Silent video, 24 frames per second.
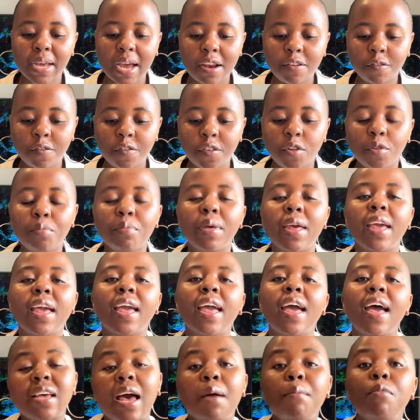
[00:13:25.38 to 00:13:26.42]

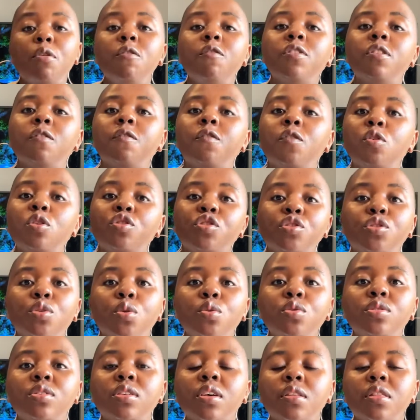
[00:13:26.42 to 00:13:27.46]
filming, I move the voice
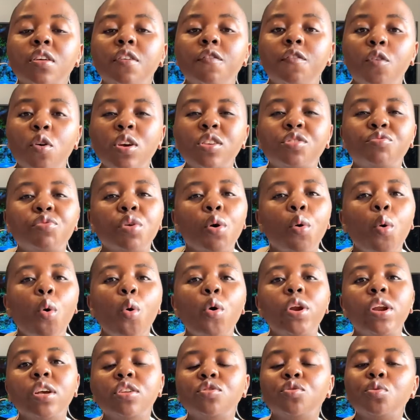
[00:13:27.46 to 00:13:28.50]
notes, the voice
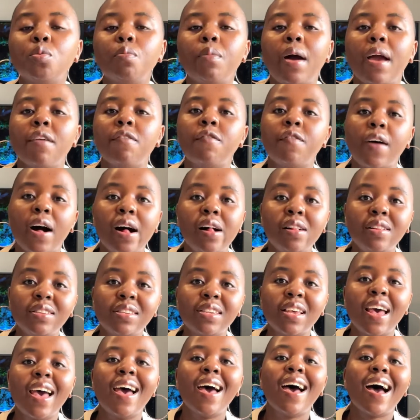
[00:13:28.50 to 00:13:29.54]
recording to my
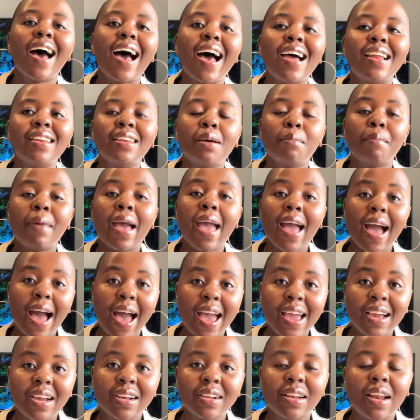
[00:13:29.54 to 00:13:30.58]
files under my
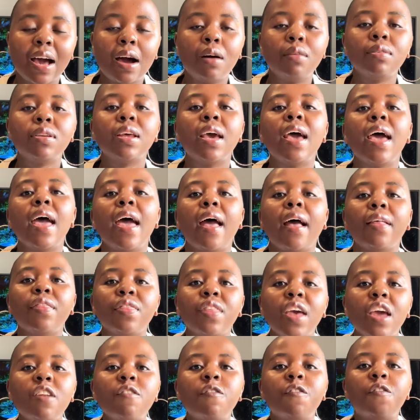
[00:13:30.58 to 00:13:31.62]
iCloud,
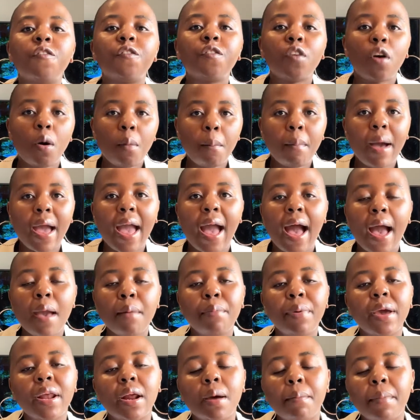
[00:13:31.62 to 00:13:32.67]
and then from my
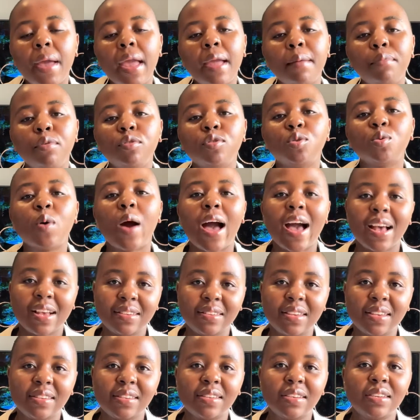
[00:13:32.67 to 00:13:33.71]
iPad, I'm able to
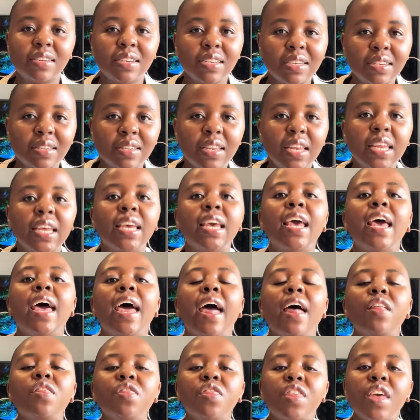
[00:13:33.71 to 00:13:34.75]
access it easily.
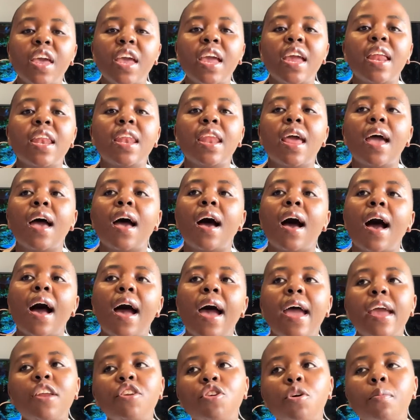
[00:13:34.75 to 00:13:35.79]
And then
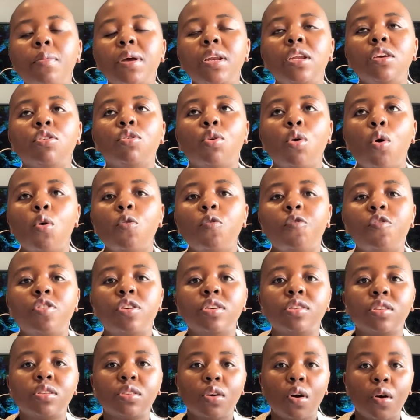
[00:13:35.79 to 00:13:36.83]
I normally go
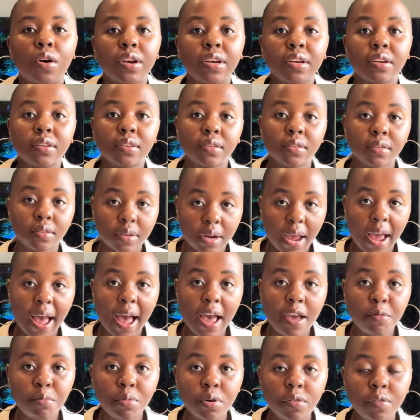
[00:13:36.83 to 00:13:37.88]
first on
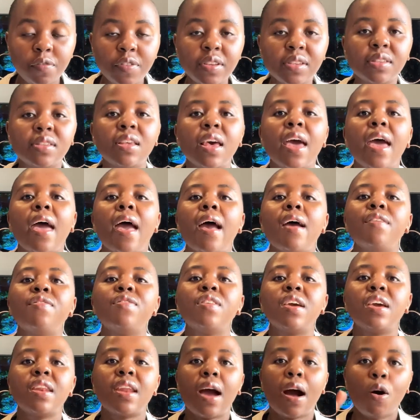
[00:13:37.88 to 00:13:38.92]
iMovies,
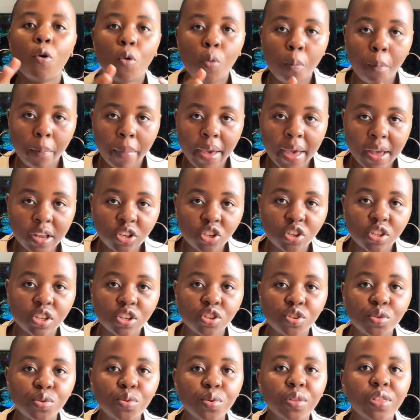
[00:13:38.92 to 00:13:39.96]
and then I'll merge the
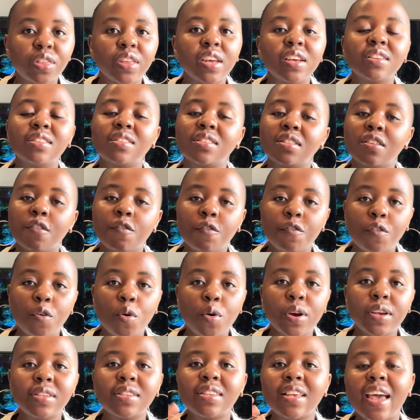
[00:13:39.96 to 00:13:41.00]
two things, the
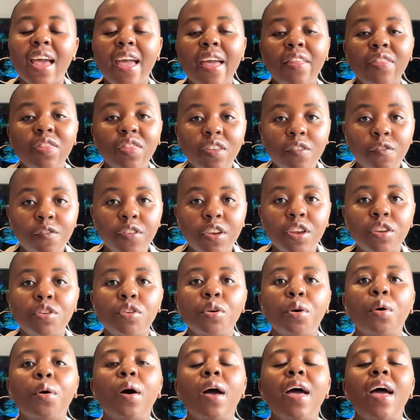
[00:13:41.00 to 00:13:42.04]
voice and the
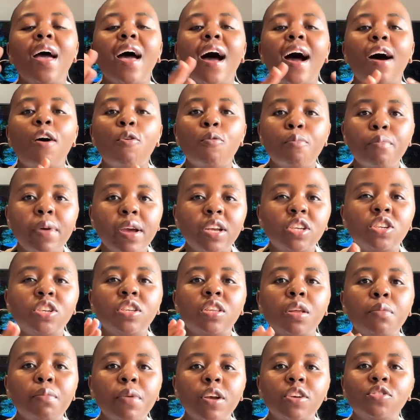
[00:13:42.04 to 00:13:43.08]
video. I'll merge
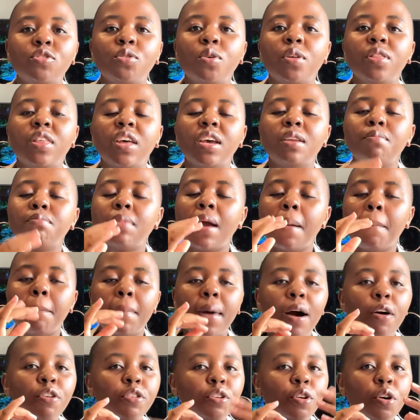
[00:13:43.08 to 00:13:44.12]
it and make sure that my
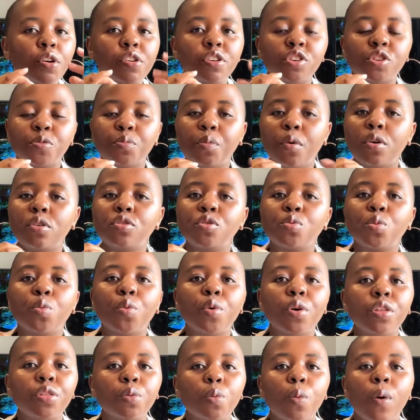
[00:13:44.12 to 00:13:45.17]
mouth corresponds
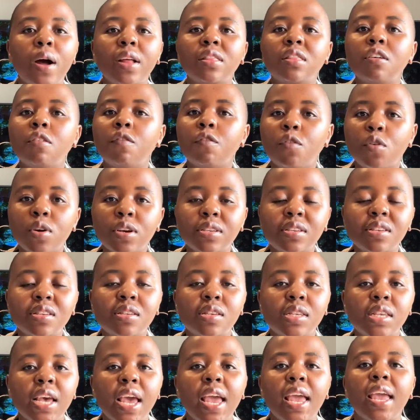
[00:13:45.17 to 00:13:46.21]
with what the voice
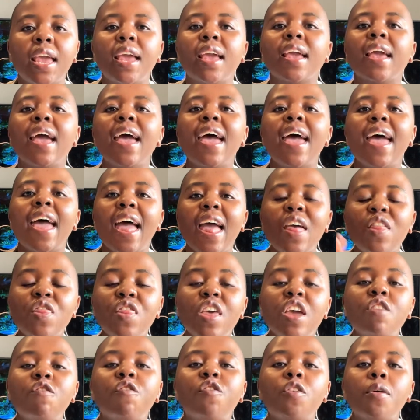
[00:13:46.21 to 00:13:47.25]
is saying, and
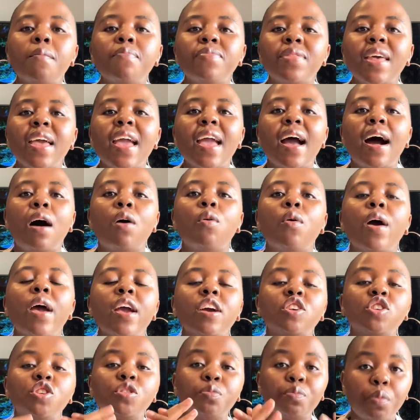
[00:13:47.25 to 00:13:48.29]
then from there I'll
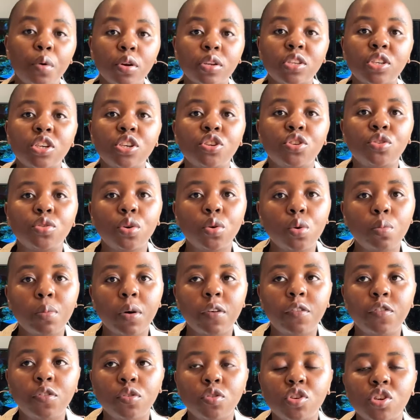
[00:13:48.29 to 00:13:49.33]
export it to
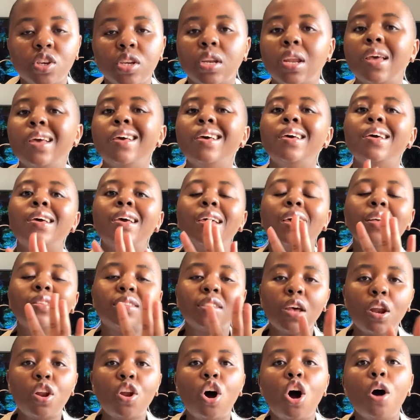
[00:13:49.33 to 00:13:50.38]
Lumafusion.
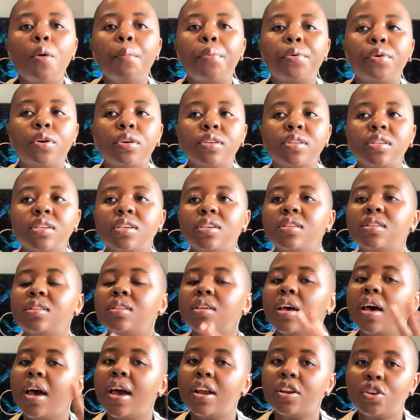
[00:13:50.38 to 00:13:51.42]
It's a long
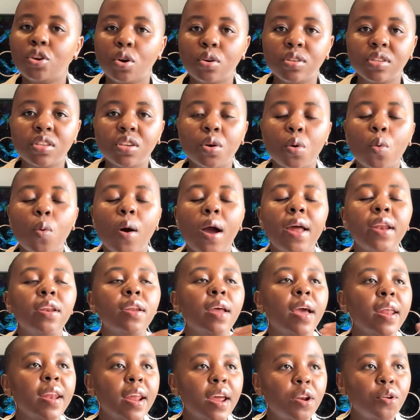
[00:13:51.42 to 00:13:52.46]
process, a daunting
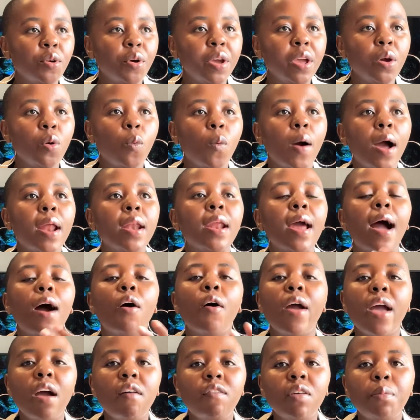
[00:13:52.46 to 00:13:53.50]
one, an annoying one.
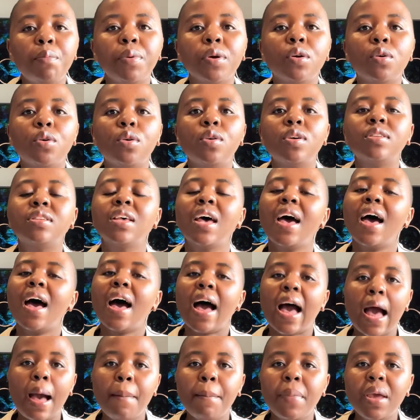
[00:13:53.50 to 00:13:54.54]
However, because
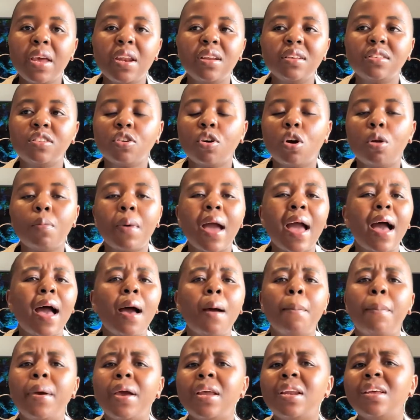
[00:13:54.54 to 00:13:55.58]
I'm editing on my
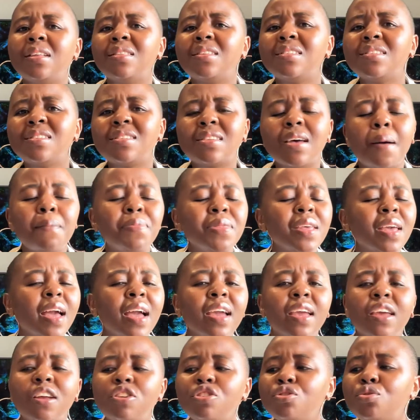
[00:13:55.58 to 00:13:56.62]
iPad and this is something
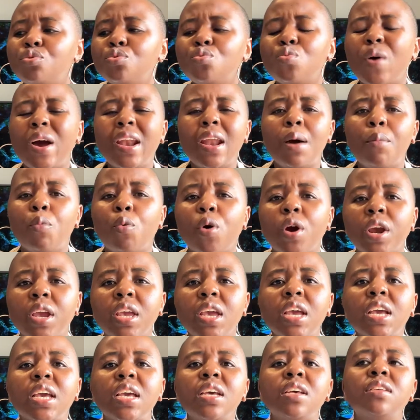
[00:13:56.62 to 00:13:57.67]
I can do while I'm
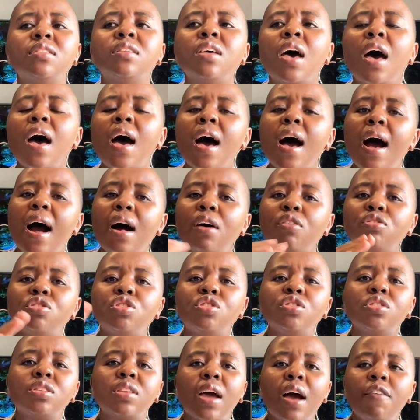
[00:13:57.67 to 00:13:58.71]
working, is I'll
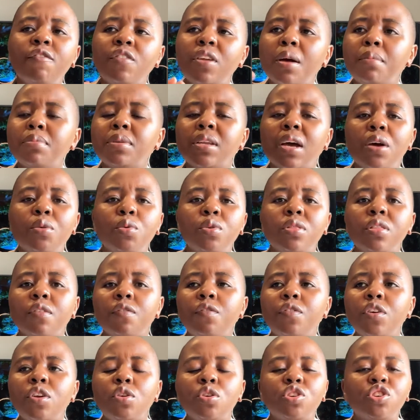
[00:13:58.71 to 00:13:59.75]
just, after I'm done with the
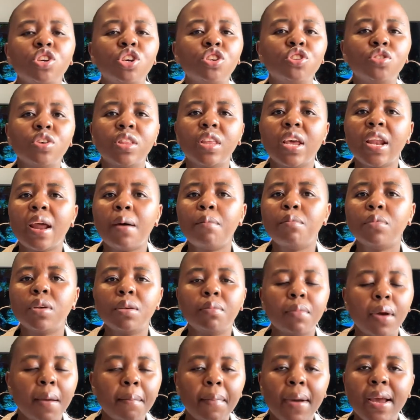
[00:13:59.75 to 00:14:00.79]
video, just so that
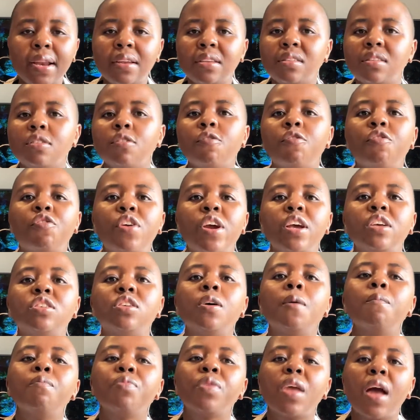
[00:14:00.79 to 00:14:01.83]
my mind is still
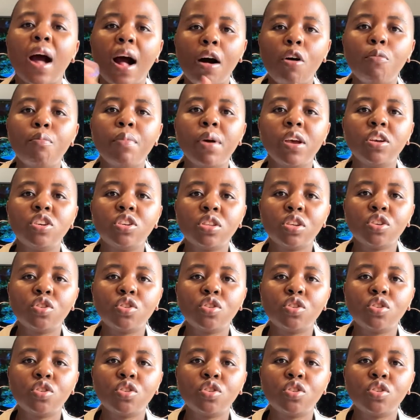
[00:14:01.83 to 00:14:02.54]
fresh, I'll merge the